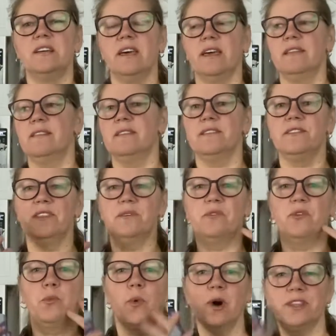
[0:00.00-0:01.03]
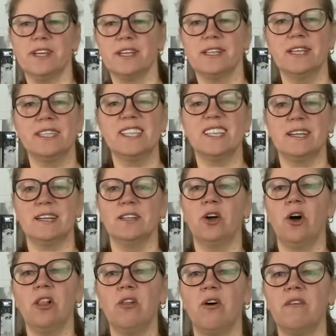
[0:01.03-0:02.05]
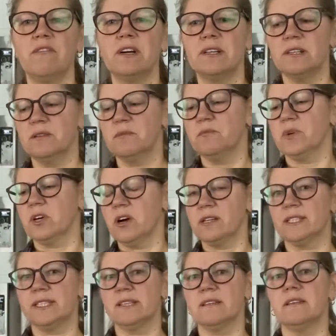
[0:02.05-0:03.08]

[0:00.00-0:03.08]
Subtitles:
and water doesn't run all over because